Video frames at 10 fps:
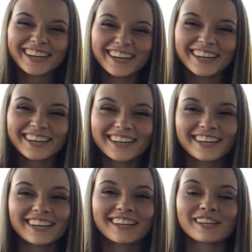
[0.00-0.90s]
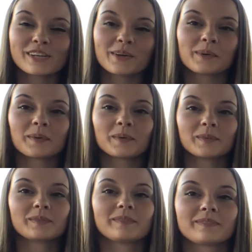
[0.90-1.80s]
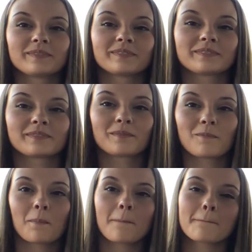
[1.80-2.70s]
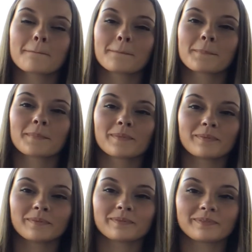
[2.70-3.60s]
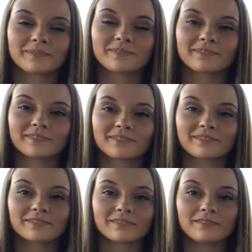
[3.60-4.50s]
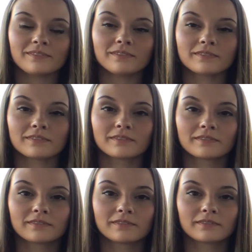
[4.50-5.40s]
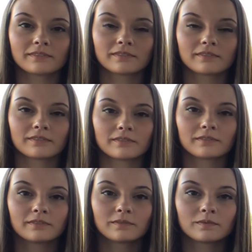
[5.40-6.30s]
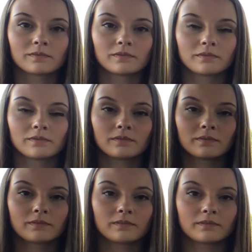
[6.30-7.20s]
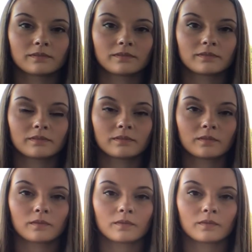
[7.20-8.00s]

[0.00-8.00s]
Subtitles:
No words are spoken by the person on screen.